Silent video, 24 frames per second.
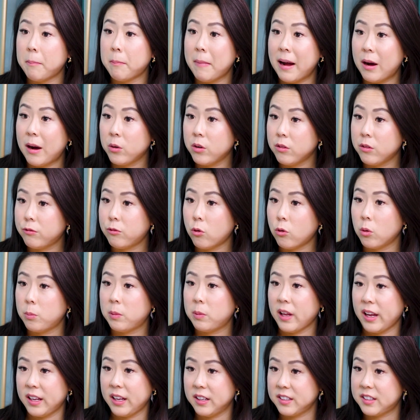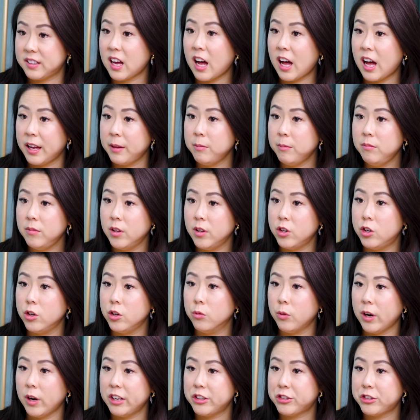amount of the time, the
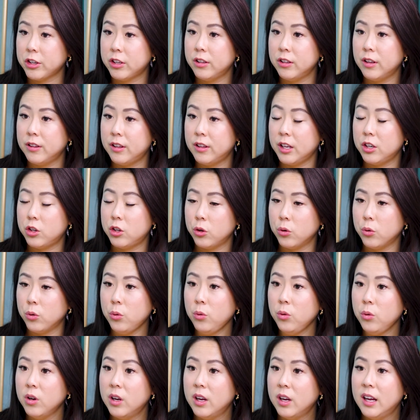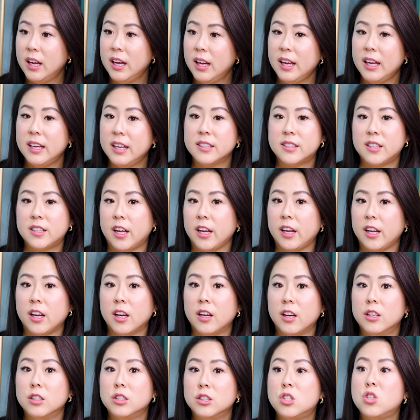duration that they do is like
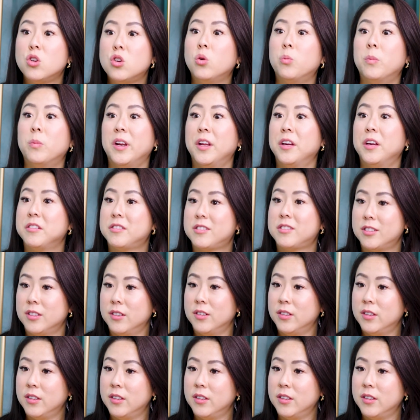2 minutes.